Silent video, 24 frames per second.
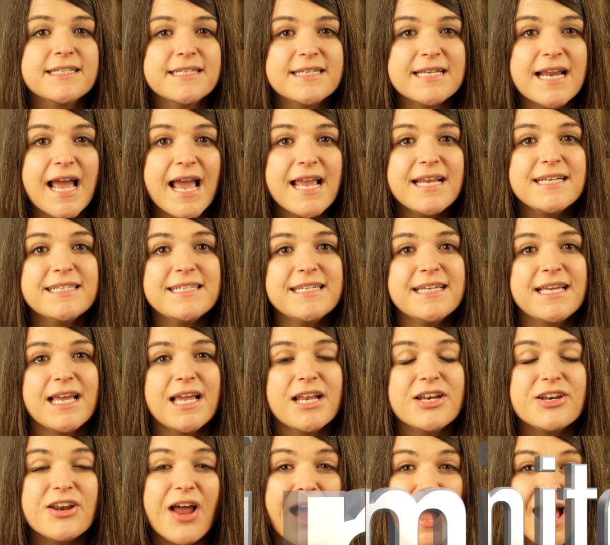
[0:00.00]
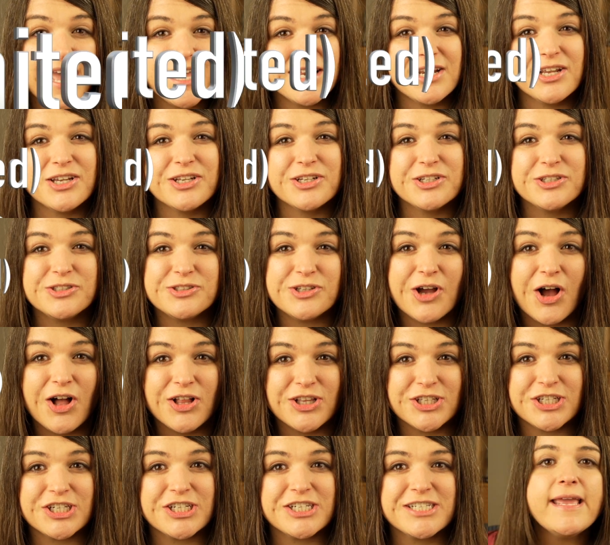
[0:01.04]
ninety-nine
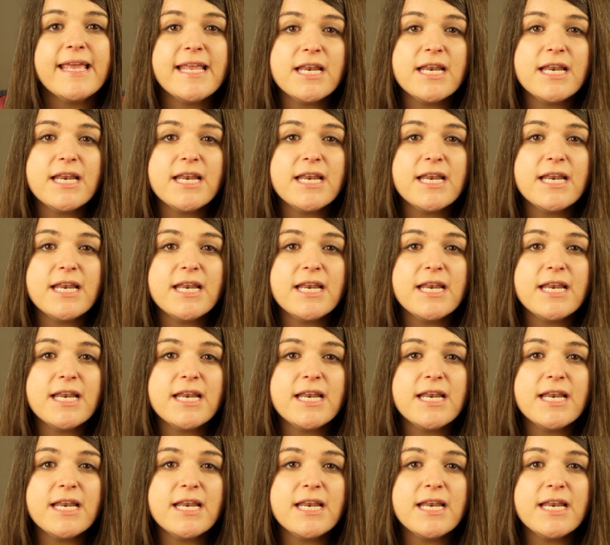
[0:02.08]
dollars.